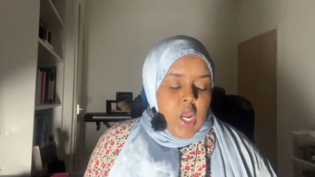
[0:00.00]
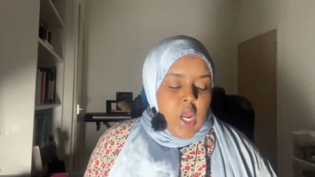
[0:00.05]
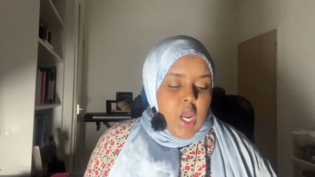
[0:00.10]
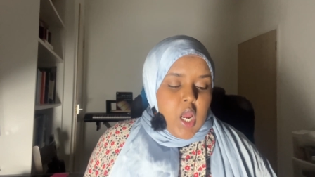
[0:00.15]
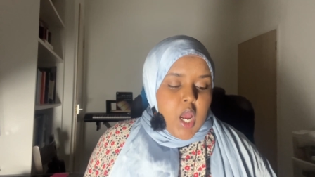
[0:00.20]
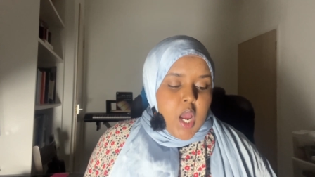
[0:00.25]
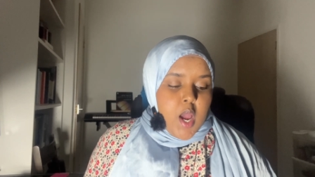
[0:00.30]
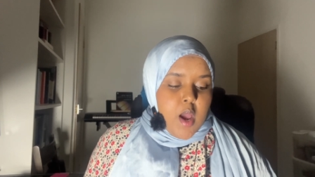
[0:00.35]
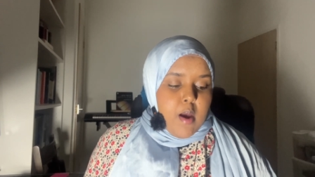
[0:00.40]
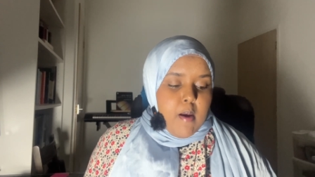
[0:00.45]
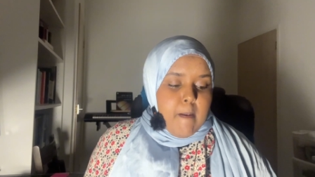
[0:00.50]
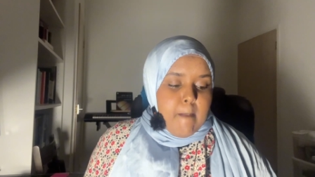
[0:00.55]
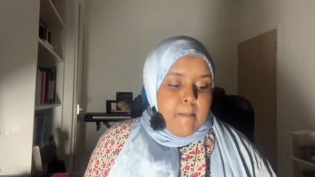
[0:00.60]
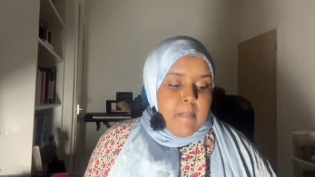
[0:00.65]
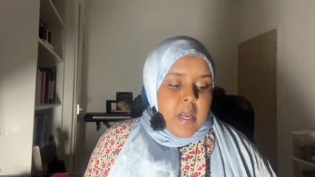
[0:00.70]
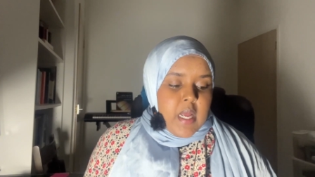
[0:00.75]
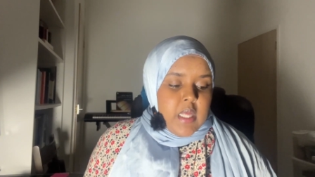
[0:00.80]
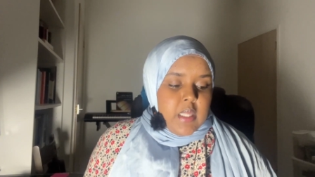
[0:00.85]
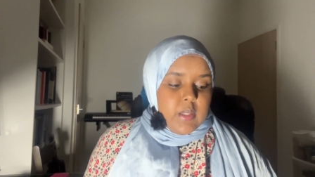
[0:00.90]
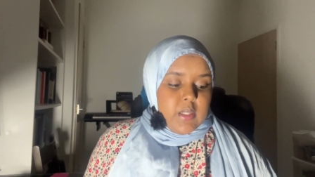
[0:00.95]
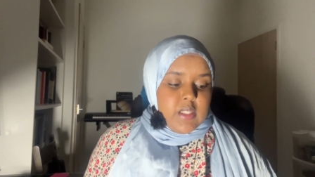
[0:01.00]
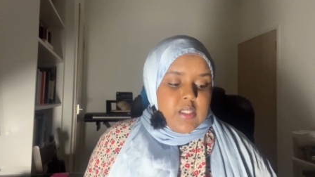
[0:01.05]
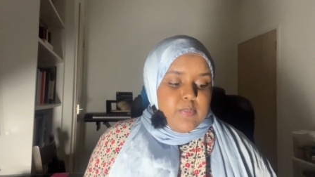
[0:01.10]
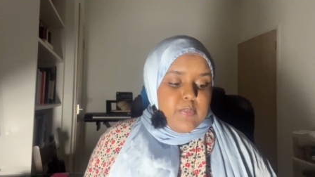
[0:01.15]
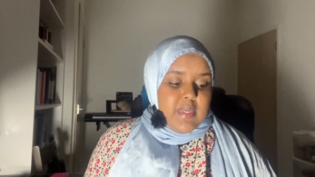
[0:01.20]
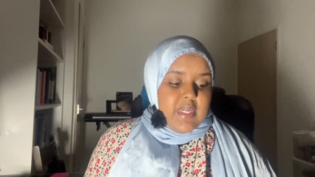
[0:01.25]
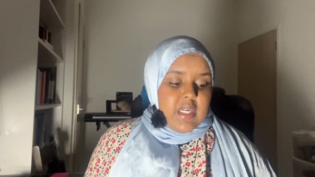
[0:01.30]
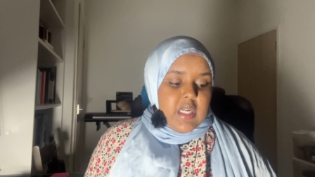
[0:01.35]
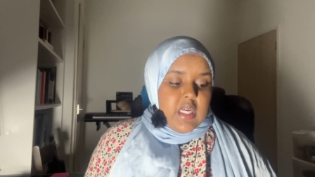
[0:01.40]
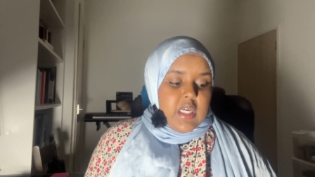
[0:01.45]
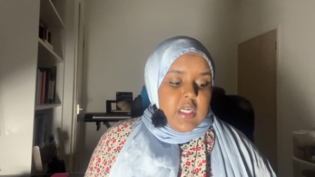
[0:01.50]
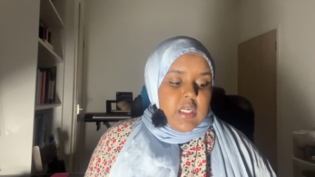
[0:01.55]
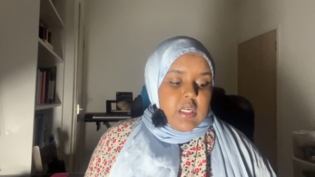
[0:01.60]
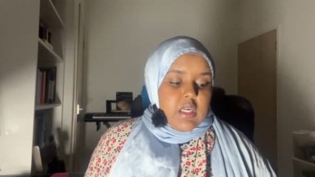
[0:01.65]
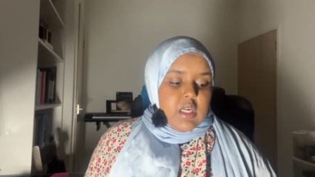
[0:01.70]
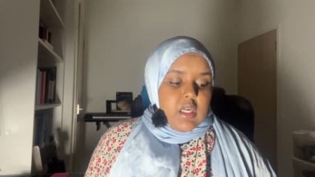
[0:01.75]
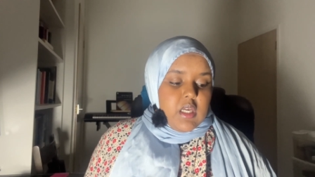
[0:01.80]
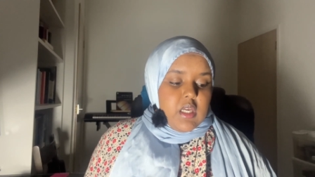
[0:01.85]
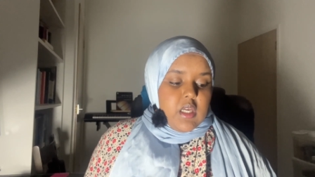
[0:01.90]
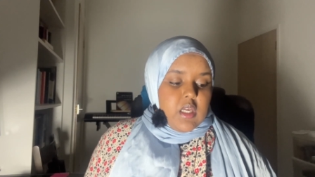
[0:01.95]
there's been like
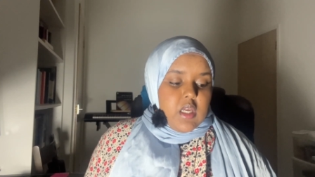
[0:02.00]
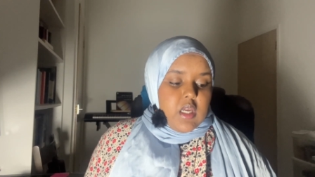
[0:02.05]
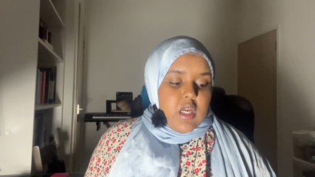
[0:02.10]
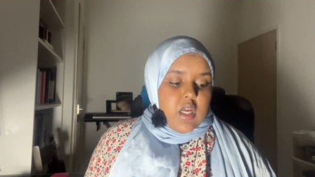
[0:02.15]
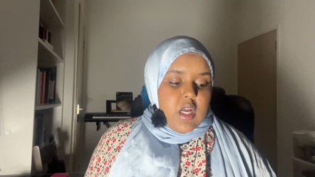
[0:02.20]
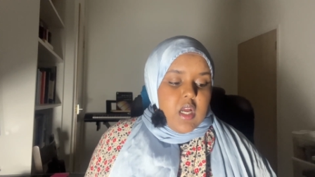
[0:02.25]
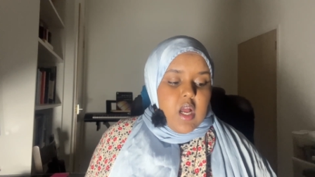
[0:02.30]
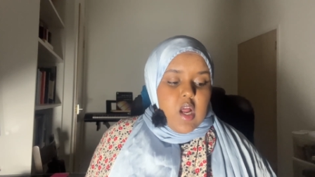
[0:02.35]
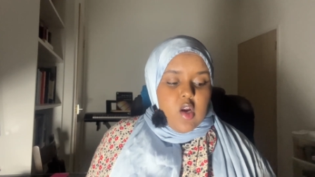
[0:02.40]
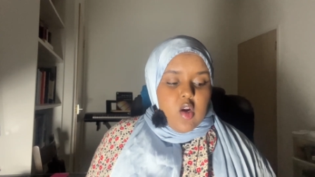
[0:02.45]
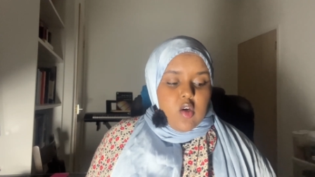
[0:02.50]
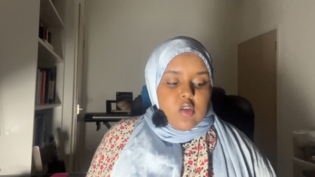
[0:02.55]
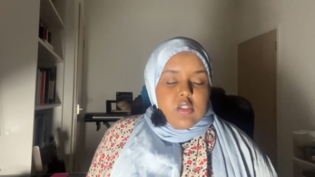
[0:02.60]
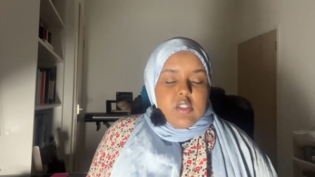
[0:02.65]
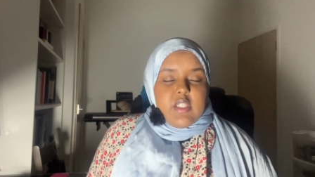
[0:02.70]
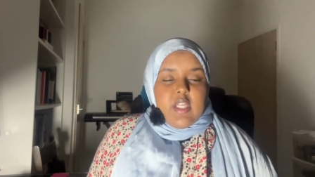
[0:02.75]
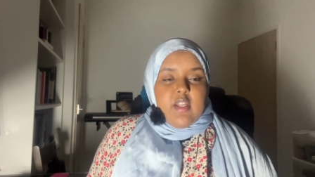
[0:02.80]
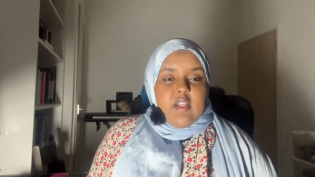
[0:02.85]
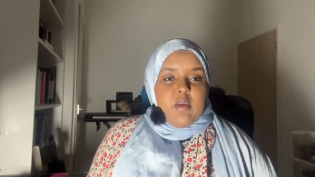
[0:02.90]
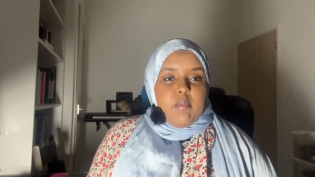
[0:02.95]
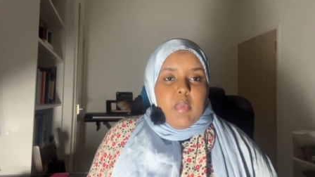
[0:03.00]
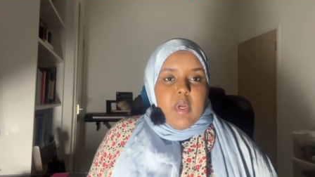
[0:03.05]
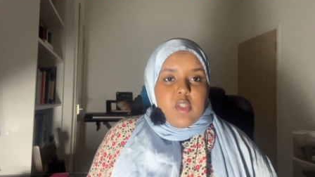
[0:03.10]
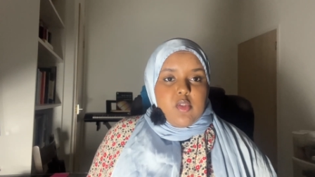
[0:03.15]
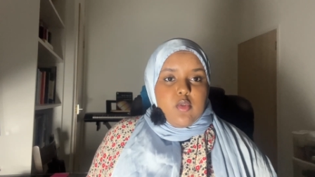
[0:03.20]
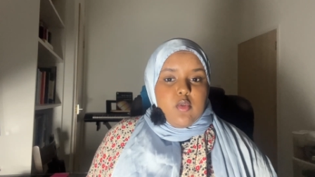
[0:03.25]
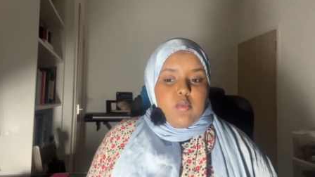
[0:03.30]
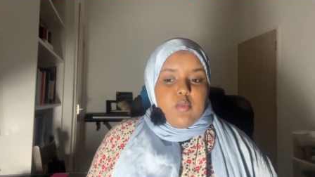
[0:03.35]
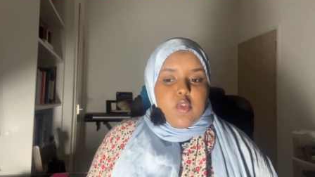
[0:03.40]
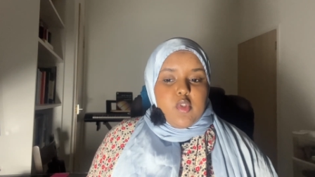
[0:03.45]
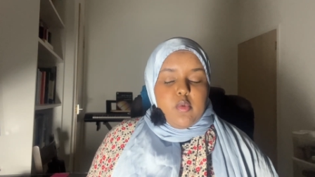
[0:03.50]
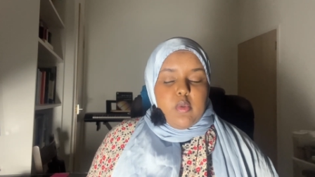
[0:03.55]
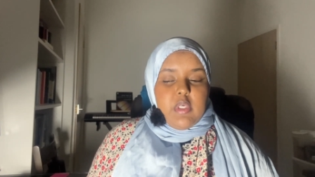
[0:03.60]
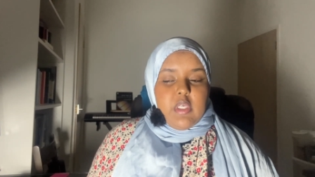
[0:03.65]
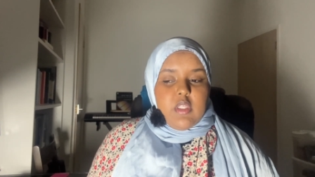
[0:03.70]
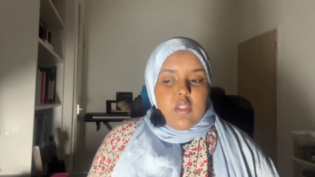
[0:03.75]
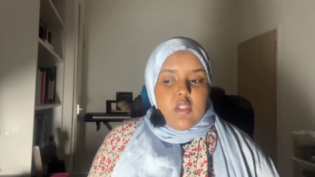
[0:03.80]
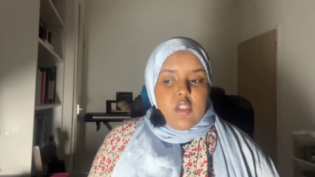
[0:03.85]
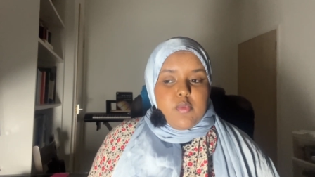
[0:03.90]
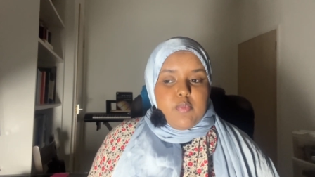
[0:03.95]
a long-standing battle
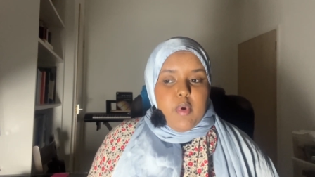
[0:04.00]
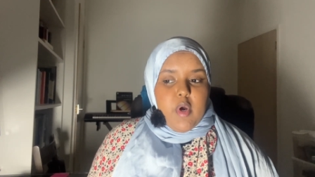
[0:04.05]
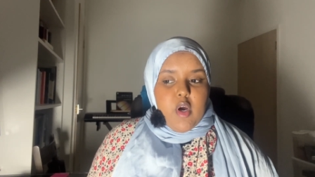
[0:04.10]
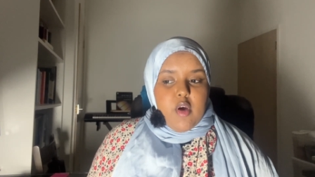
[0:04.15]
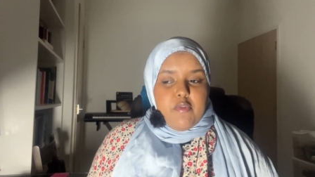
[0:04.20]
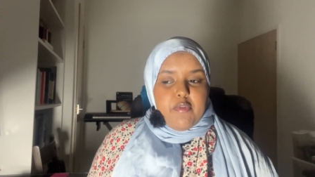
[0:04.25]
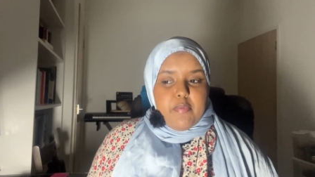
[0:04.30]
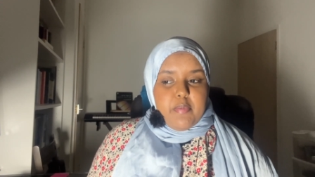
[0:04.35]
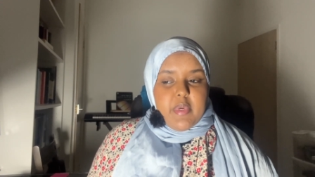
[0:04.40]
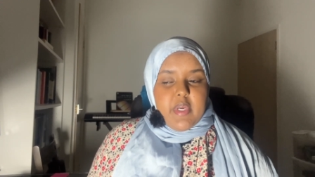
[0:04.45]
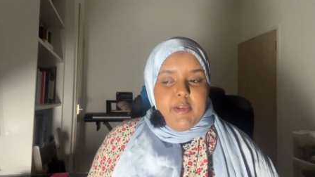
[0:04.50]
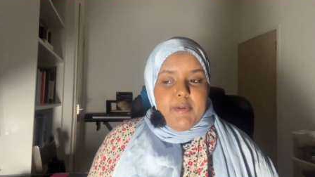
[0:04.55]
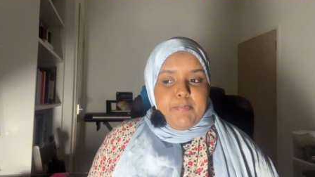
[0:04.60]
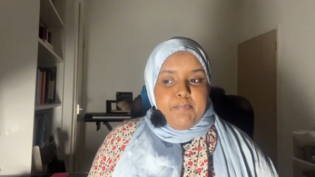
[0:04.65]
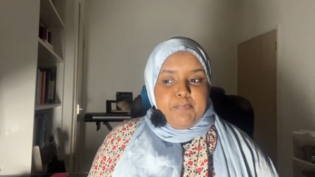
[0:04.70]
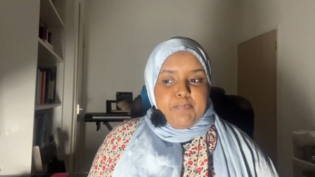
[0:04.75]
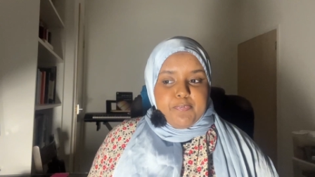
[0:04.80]
between this part of me